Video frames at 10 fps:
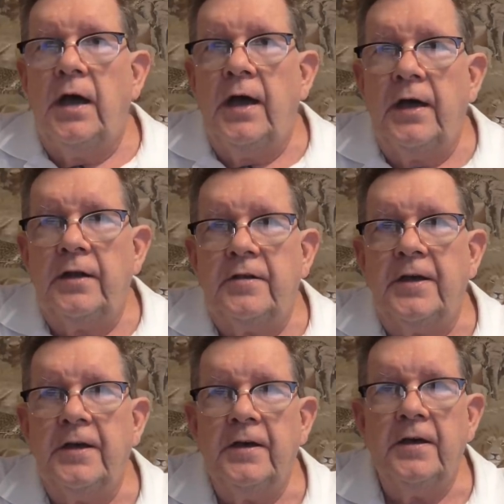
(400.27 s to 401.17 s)
And
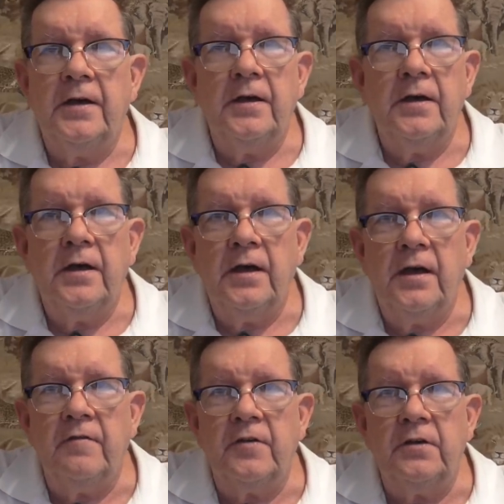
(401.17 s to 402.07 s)

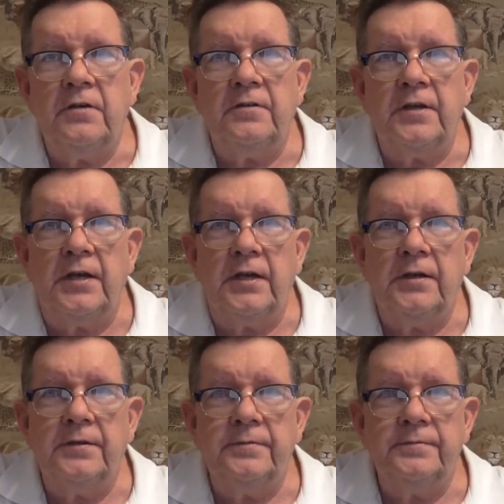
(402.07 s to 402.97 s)
have a good day.